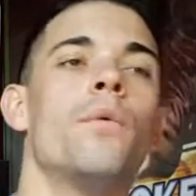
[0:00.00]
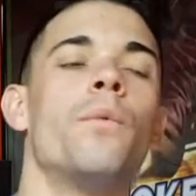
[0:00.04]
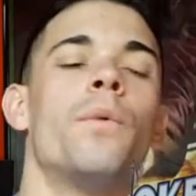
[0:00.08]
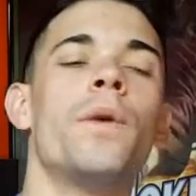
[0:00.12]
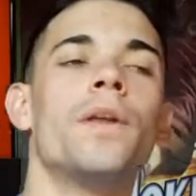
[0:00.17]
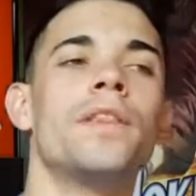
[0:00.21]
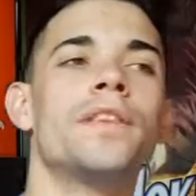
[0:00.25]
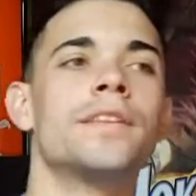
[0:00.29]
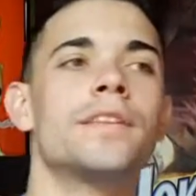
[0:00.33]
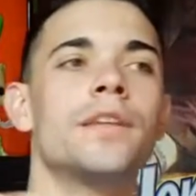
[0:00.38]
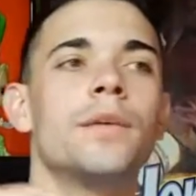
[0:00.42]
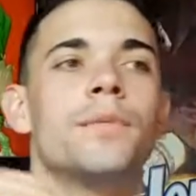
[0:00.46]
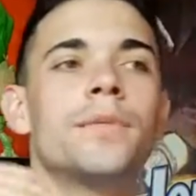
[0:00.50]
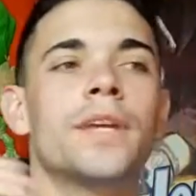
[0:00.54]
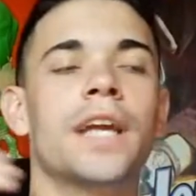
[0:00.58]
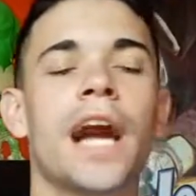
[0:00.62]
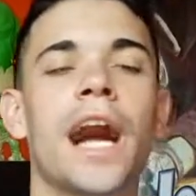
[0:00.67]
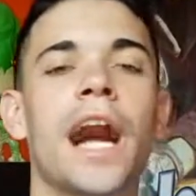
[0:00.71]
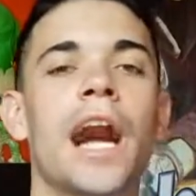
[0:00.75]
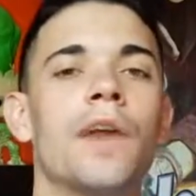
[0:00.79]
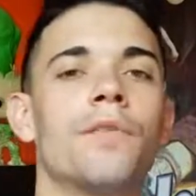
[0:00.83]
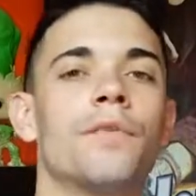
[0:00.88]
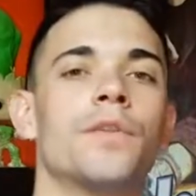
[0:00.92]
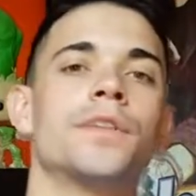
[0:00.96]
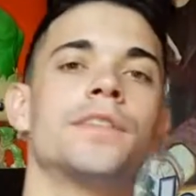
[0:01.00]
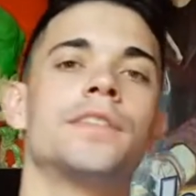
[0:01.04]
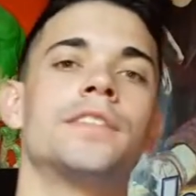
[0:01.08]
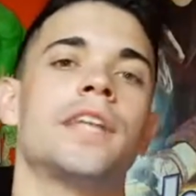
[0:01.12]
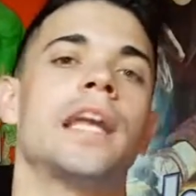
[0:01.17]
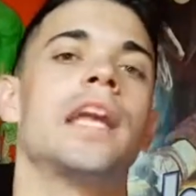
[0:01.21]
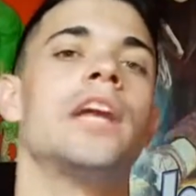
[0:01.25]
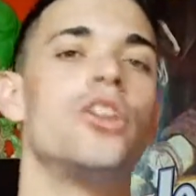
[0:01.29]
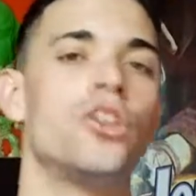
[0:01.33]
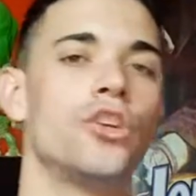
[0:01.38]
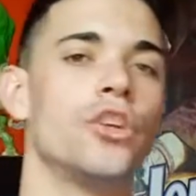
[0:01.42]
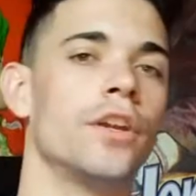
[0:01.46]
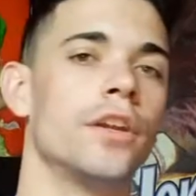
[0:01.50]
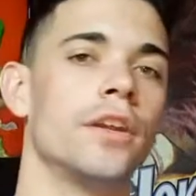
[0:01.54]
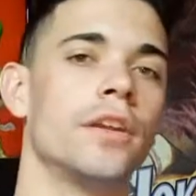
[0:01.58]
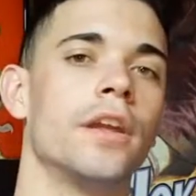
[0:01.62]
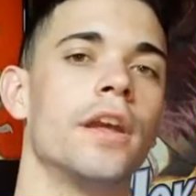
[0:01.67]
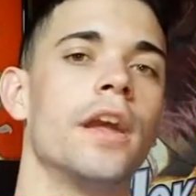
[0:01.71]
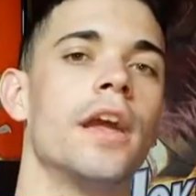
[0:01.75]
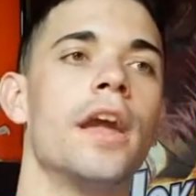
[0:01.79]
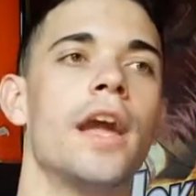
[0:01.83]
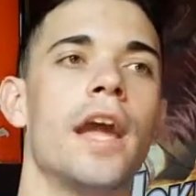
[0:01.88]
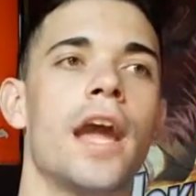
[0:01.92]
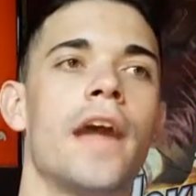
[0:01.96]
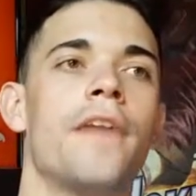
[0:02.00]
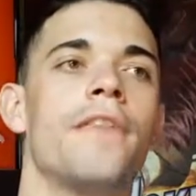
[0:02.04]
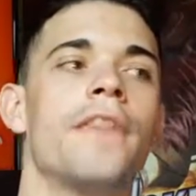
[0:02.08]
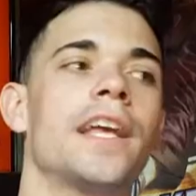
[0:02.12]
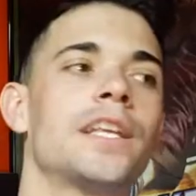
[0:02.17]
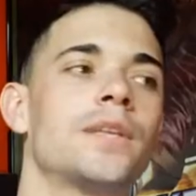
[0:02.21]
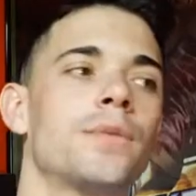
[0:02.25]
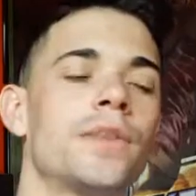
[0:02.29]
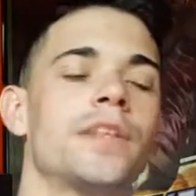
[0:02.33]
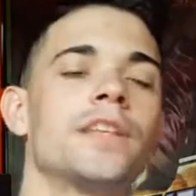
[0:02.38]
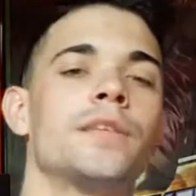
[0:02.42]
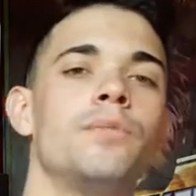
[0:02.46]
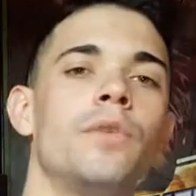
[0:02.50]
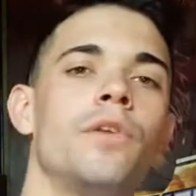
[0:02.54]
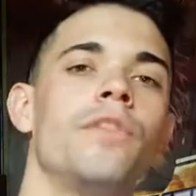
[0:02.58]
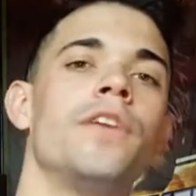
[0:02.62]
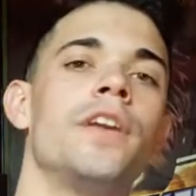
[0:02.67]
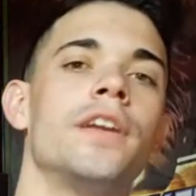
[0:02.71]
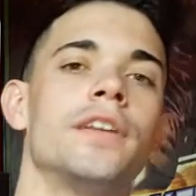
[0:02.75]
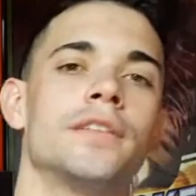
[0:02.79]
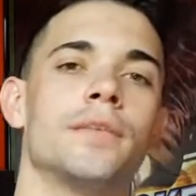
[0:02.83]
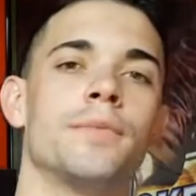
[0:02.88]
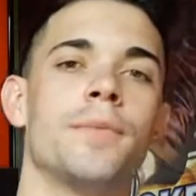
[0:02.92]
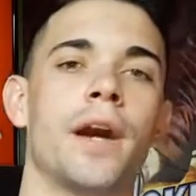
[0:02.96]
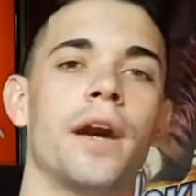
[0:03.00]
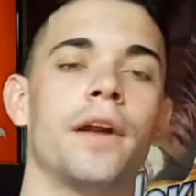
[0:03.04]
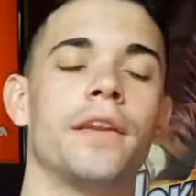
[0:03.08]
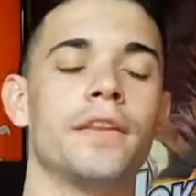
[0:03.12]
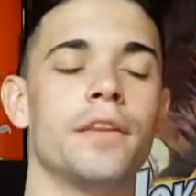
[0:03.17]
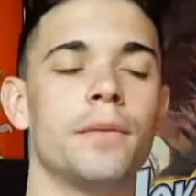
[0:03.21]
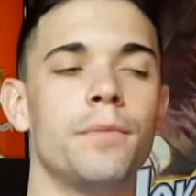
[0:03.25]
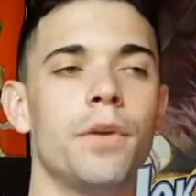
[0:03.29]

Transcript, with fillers: with some conversation and that's what this movie is about.